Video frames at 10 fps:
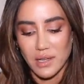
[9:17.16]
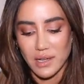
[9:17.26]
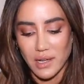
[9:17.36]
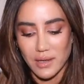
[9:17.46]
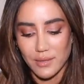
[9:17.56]

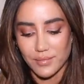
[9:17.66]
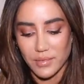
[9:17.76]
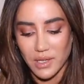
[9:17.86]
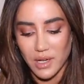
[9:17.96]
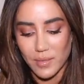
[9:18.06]
And
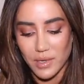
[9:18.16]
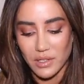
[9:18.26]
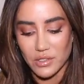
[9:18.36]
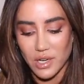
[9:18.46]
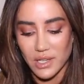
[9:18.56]
how am I
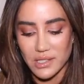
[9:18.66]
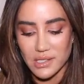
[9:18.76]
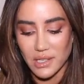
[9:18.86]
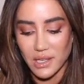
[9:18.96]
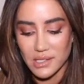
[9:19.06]
gonna try
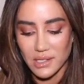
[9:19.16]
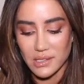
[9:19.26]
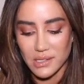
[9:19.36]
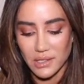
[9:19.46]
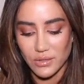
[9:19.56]
this in case I
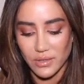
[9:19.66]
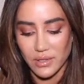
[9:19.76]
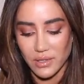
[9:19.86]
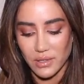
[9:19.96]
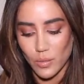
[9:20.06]
decide to
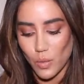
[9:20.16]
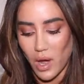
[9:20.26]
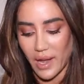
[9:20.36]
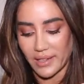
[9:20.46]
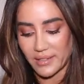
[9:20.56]
return the
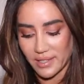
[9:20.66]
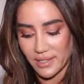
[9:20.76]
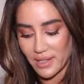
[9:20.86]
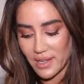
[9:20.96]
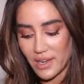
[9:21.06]
white?
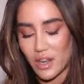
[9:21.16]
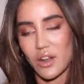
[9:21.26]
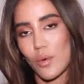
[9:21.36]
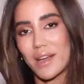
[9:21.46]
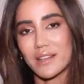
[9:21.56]
No,
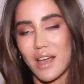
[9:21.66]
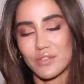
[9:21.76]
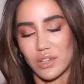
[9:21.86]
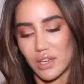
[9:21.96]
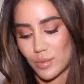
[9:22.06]
white I
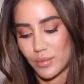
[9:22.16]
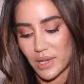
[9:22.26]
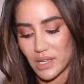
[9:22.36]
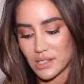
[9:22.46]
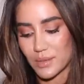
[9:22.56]
have to keep,
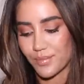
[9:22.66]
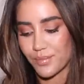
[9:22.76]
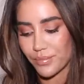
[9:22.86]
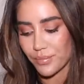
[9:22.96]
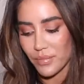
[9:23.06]
because
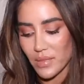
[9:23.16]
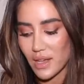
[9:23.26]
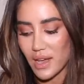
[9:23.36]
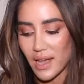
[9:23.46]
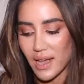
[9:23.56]

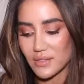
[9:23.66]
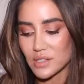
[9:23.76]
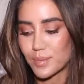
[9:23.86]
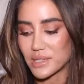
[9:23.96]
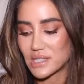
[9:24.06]
I have
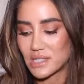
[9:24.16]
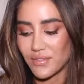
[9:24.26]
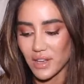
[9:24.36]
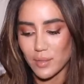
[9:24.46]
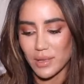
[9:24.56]

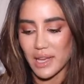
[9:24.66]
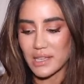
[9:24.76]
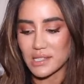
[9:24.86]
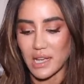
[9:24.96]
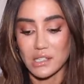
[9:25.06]
specific
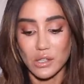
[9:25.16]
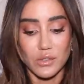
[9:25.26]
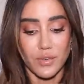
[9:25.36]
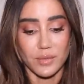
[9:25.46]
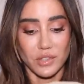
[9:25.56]
blazer. It's
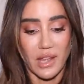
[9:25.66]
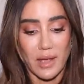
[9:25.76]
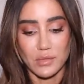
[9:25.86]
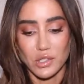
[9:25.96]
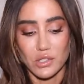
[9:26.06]
also from
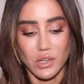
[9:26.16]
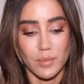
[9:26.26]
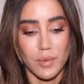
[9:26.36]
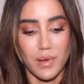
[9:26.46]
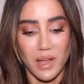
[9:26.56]
Toteme, so it's gonna
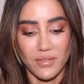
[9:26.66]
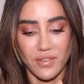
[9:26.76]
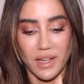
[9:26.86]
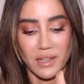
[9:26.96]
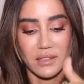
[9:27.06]
be
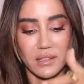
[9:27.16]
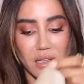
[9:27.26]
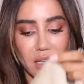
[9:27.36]
perfect